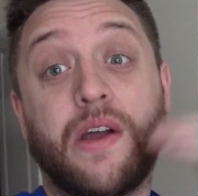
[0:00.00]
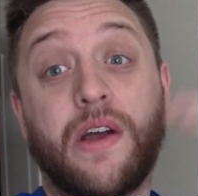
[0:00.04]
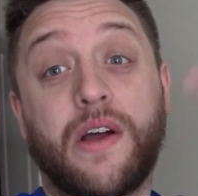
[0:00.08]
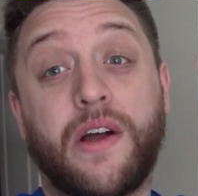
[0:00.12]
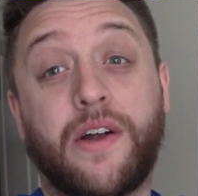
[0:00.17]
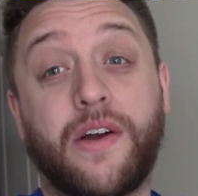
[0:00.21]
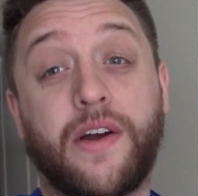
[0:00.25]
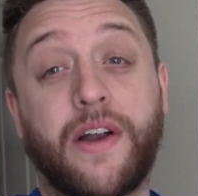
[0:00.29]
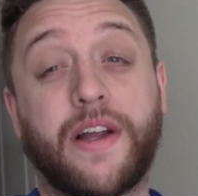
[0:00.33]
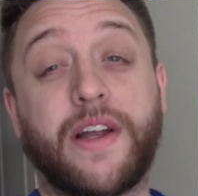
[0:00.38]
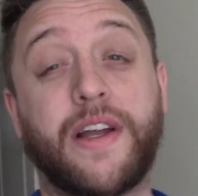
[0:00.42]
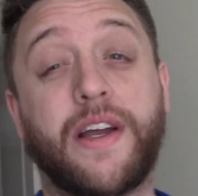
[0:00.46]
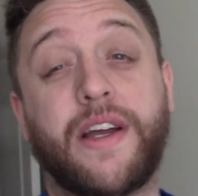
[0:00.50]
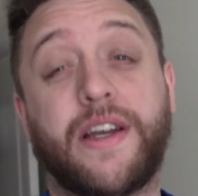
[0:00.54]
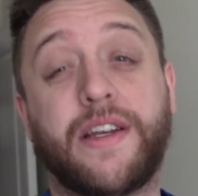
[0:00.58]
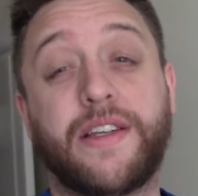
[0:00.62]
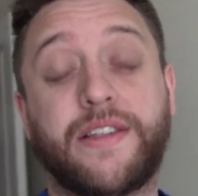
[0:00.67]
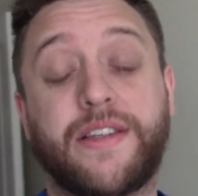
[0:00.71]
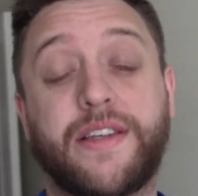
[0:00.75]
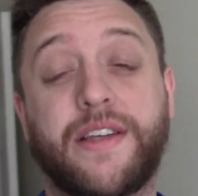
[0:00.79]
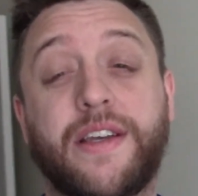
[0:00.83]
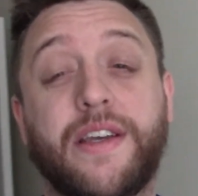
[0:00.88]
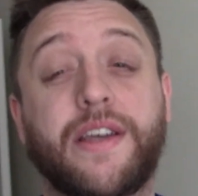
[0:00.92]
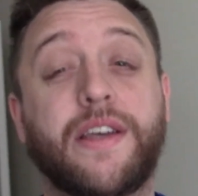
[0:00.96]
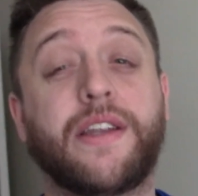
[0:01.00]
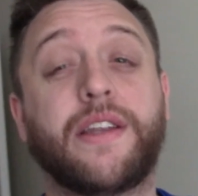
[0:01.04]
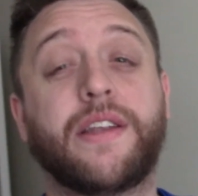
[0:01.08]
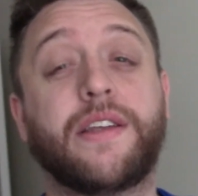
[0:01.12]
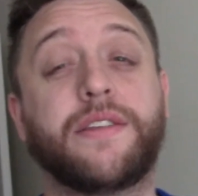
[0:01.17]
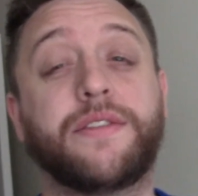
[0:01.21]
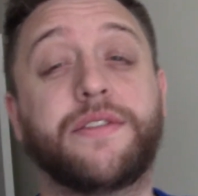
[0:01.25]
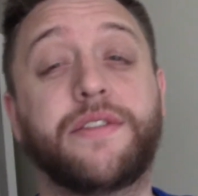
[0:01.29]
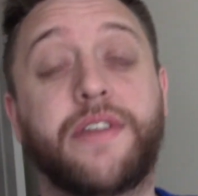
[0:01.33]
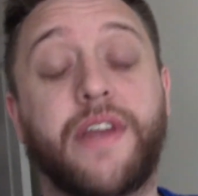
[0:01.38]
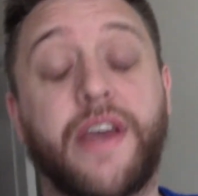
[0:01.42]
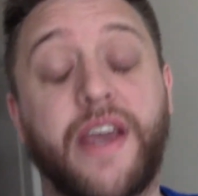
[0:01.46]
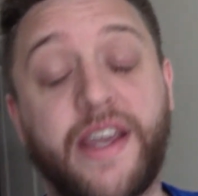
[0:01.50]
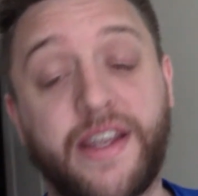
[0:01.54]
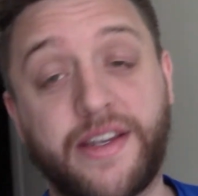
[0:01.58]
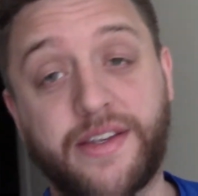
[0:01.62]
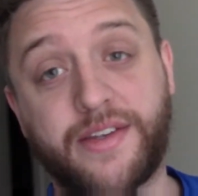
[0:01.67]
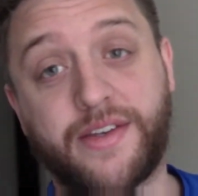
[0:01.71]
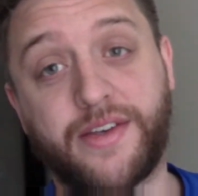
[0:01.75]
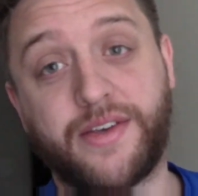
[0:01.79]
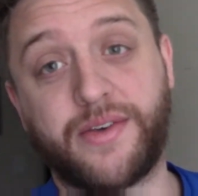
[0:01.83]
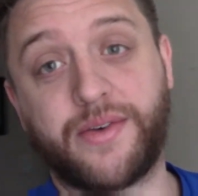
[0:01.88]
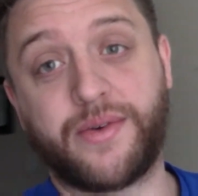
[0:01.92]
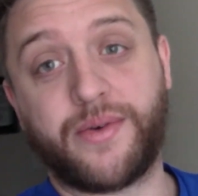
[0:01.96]
Alright guys, it is day
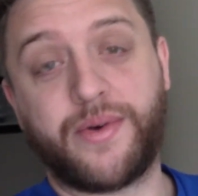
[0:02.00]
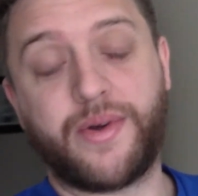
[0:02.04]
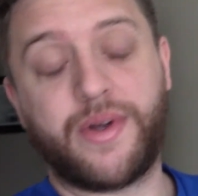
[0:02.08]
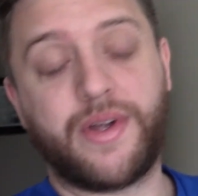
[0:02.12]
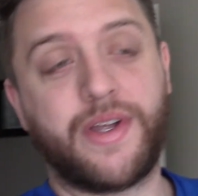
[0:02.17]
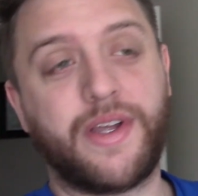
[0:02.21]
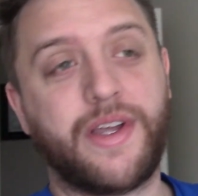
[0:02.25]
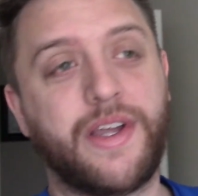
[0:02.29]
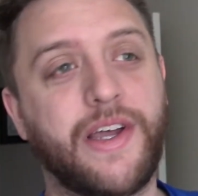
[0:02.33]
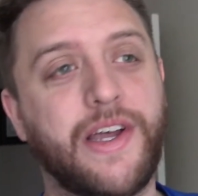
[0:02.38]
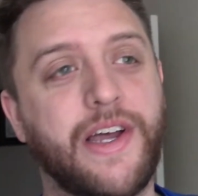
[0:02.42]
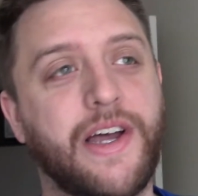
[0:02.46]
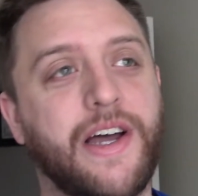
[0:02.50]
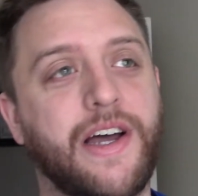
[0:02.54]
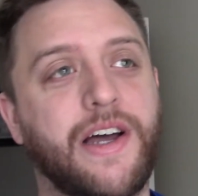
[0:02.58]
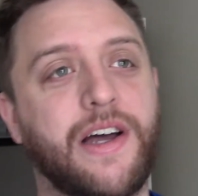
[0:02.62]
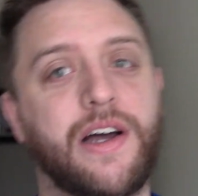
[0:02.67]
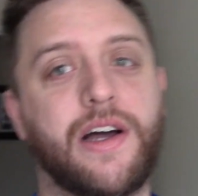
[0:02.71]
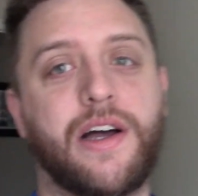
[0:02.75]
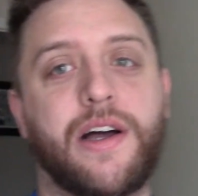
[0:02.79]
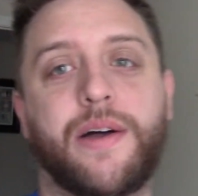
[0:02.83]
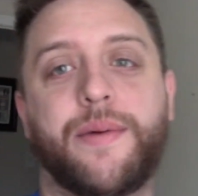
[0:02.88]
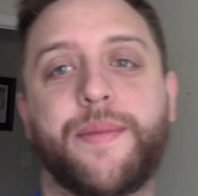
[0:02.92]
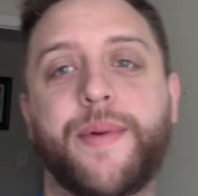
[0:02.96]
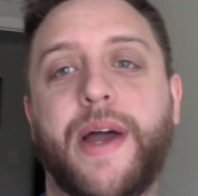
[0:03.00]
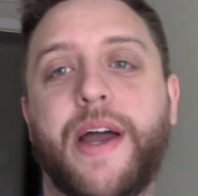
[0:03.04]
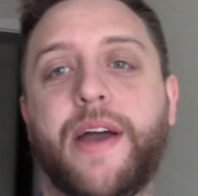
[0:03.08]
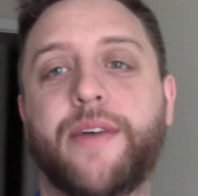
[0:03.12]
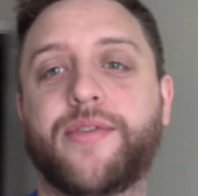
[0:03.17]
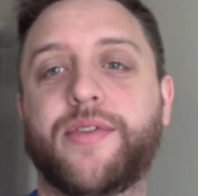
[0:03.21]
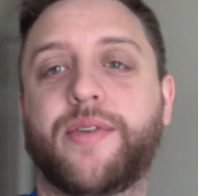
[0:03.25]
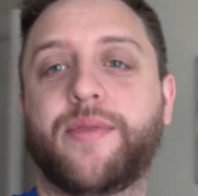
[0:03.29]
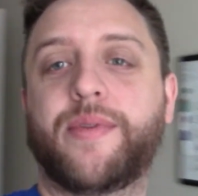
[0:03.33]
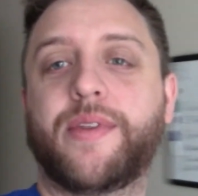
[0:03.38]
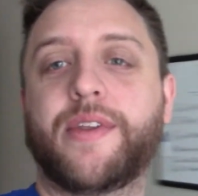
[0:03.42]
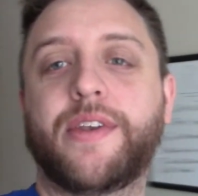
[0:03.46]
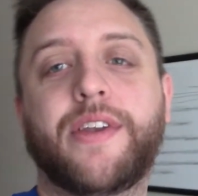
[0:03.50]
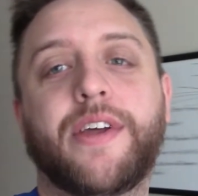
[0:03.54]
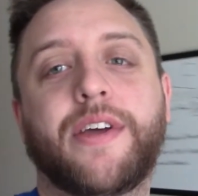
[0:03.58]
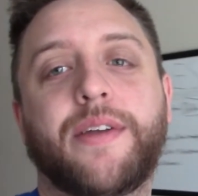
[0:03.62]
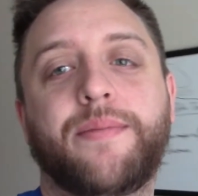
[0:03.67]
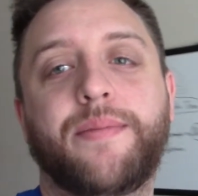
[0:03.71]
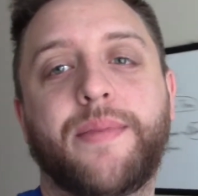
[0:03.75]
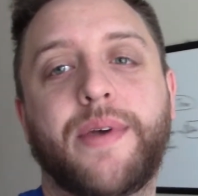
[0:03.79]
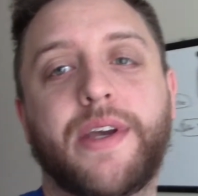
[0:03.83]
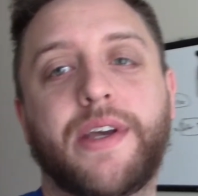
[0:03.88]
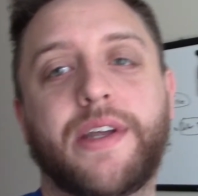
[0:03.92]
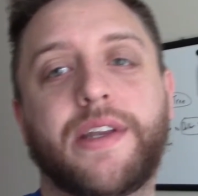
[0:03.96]
two. I have something to
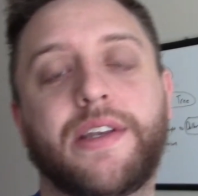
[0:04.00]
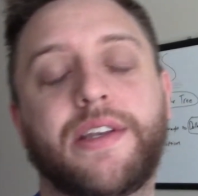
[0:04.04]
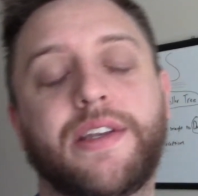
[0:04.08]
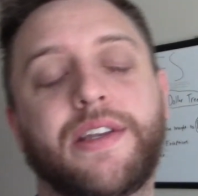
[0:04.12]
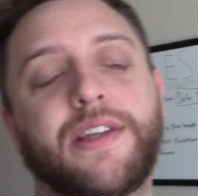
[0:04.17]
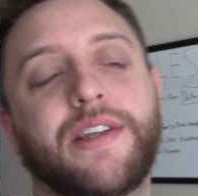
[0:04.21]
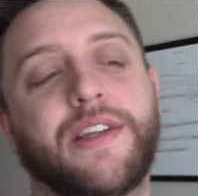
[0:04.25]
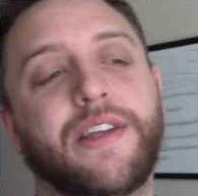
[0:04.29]
admit.